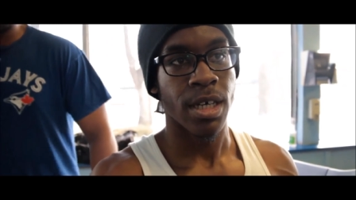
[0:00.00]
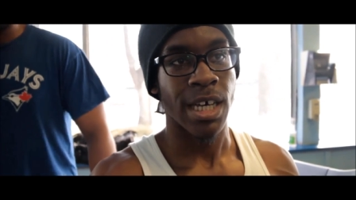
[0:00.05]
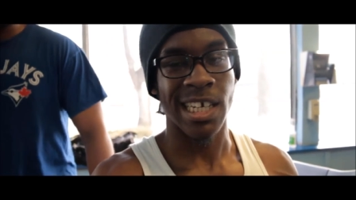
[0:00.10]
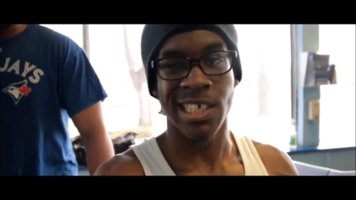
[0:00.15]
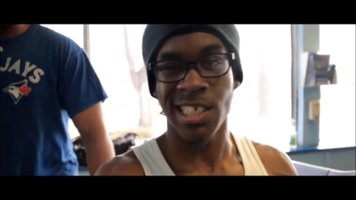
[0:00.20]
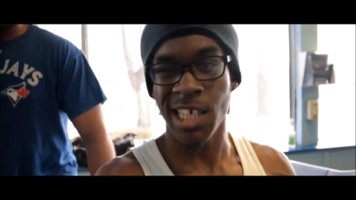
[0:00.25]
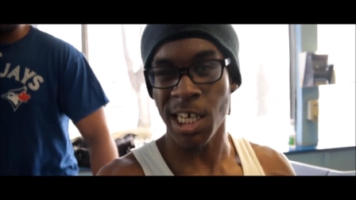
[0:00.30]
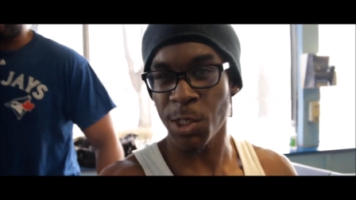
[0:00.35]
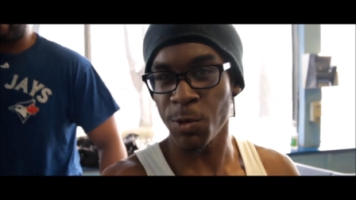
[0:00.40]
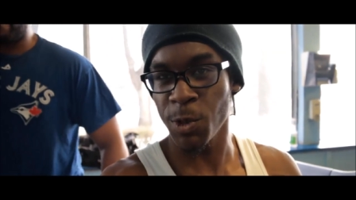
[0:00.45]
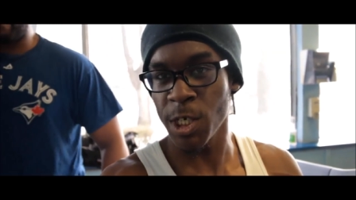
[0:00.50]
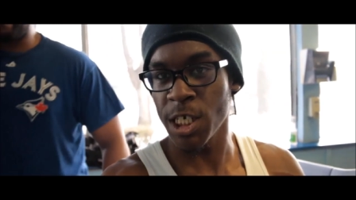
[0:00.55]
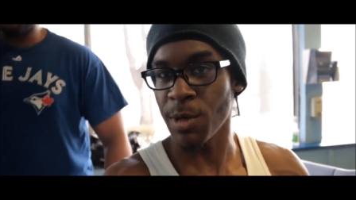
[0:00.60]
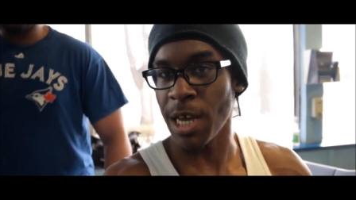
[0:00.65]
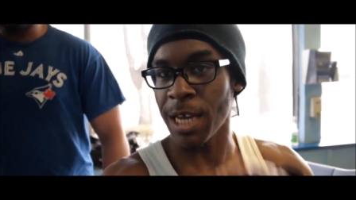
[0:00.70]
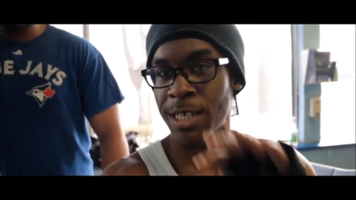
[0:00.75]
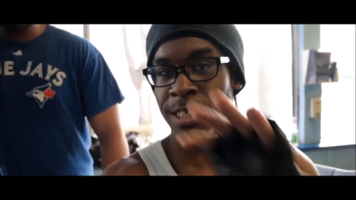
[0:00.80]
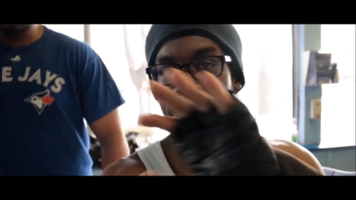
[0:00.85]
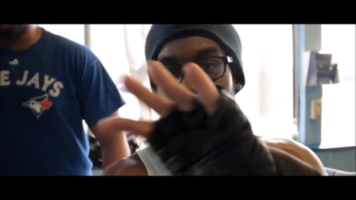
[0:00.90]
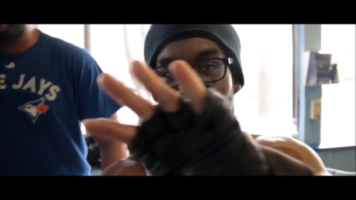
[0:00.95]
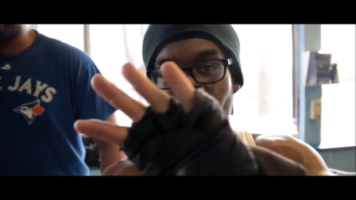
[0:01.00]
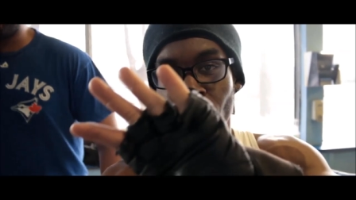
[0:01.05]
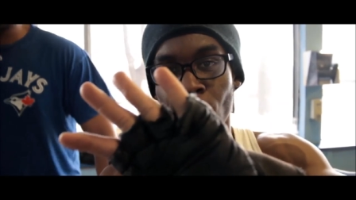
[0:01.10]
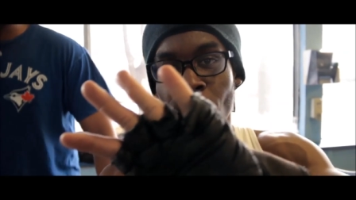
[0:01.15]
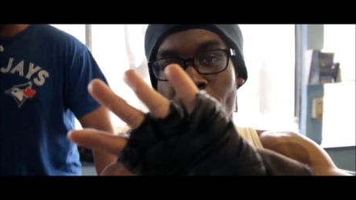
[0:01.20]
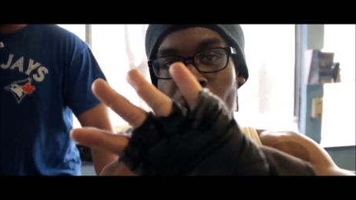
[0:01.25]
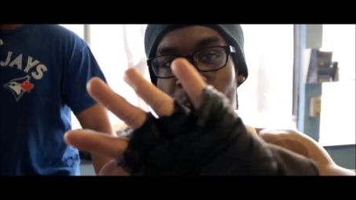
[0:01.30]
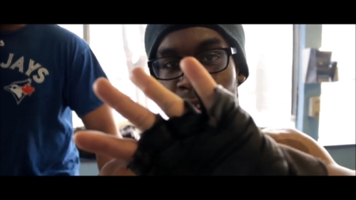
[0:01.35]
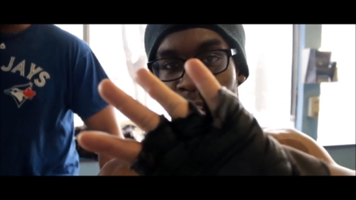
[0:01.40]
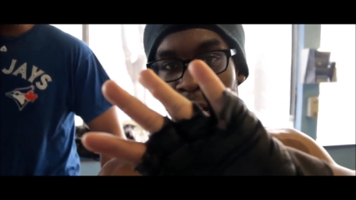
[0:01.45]
accessories except for
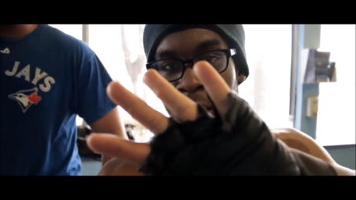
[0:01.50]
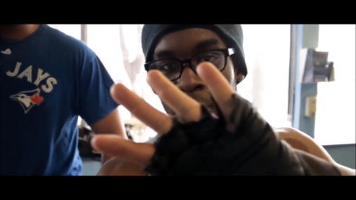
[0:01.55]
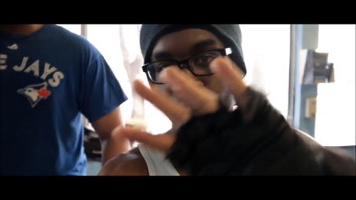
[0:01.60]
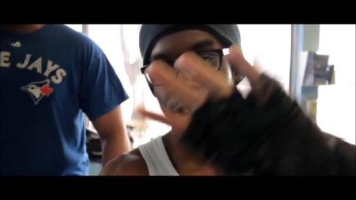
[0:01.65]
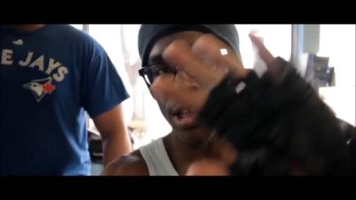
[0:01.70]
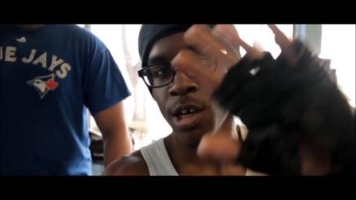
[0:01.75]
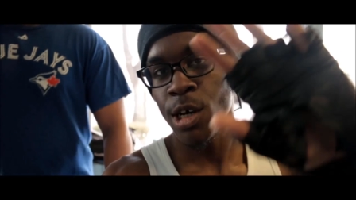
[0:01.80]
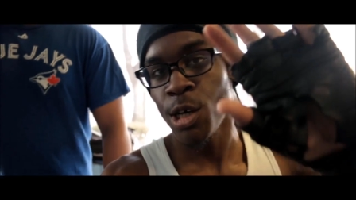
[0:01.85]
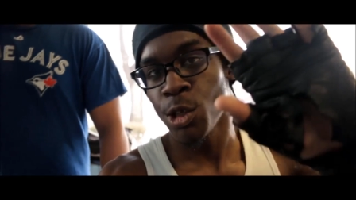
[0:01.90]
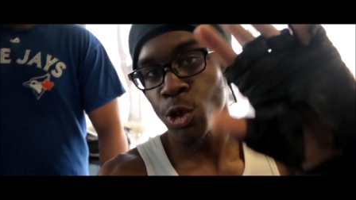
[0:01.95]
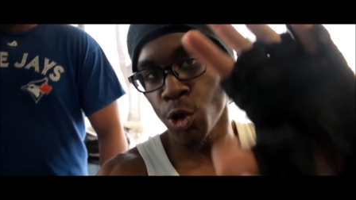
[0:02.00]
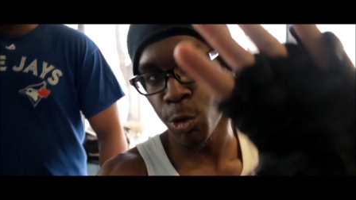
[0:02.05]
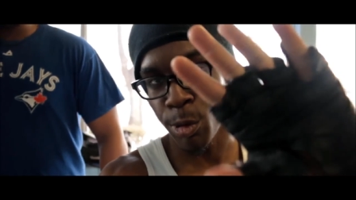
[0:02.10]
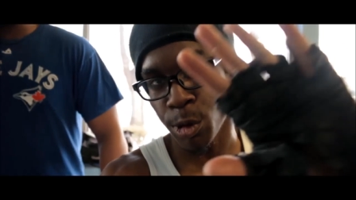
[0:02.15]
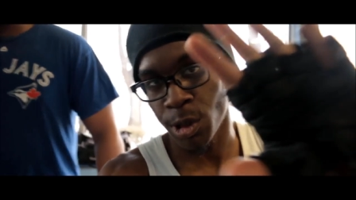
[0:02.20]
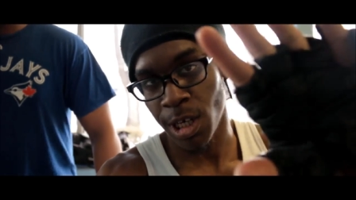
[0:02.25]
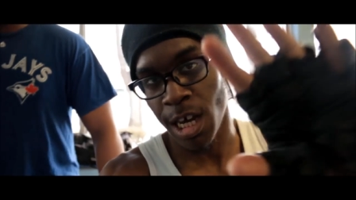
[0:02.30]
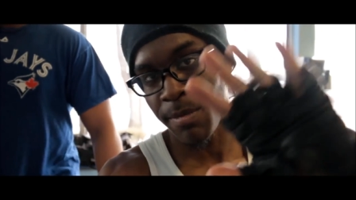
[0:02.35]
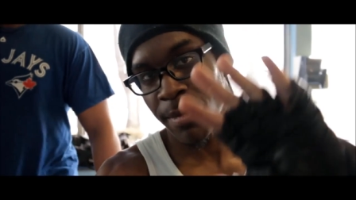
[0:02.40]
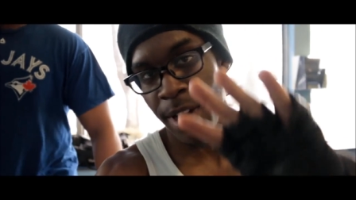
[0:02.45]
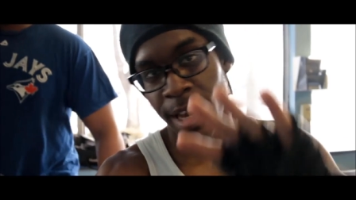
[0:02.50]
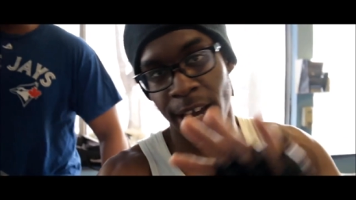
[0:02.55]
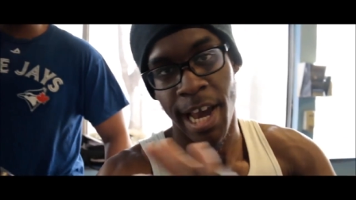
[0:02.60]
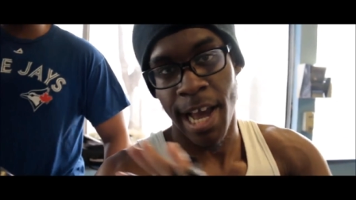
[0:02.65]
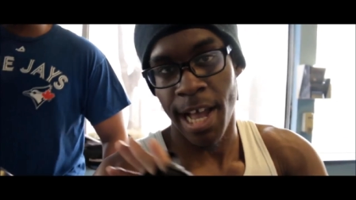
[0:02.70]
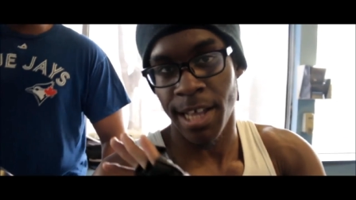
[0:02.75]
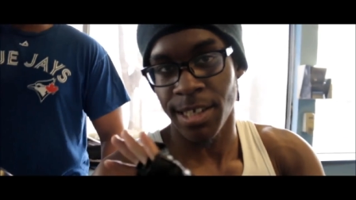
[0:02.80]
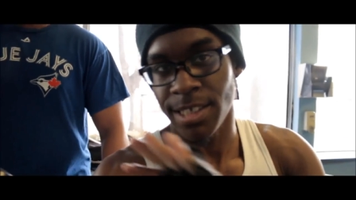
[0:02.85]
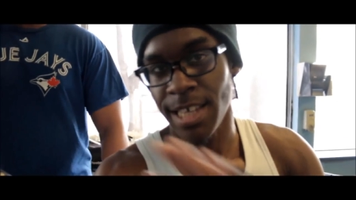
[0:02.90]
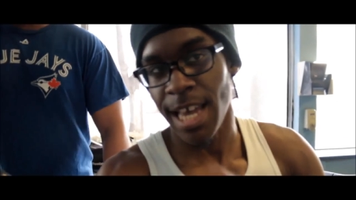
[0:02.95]
my gloves to protect my
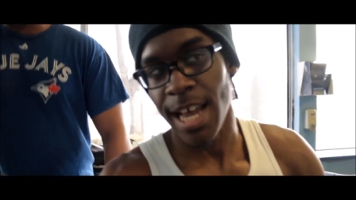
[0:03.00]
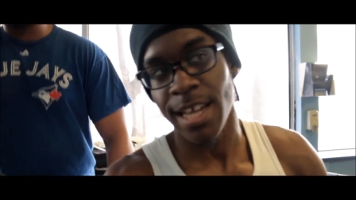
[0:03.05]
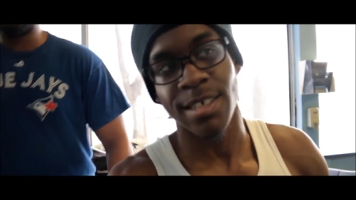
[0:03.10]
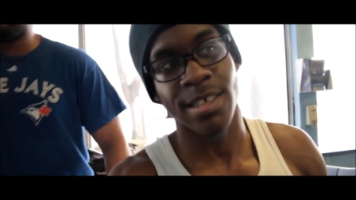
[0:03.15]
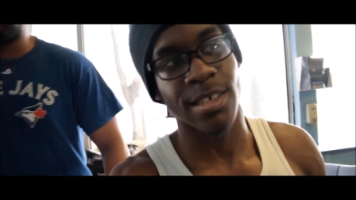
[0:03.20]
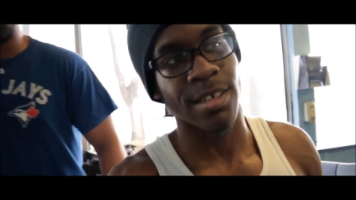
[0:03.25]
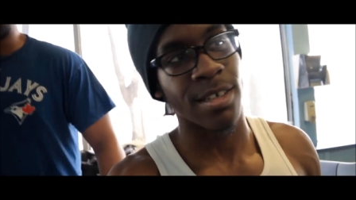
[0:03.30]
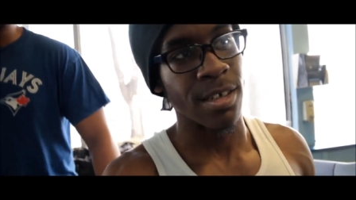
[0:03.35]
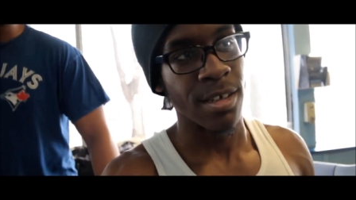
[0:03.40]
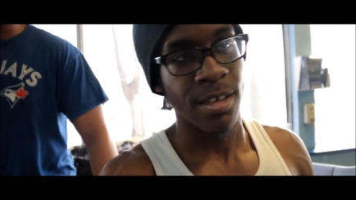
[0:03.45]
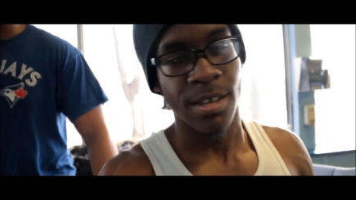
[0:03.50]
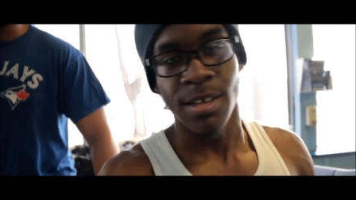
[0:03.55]
hands. That's it.